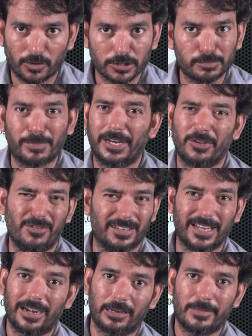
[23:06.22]
cost per unit,
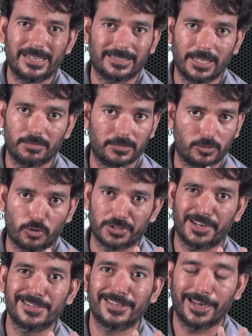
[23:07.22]
that remains same. Question is